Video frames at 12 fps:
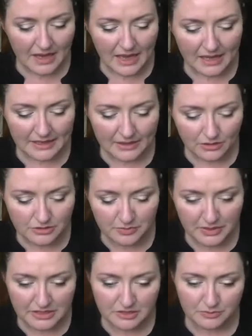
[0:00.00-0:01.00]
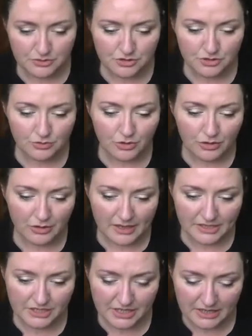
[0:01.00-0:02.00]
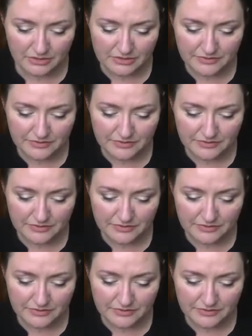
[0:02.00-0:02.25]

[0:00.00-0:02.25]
And I also picked up 2 more eyeshadows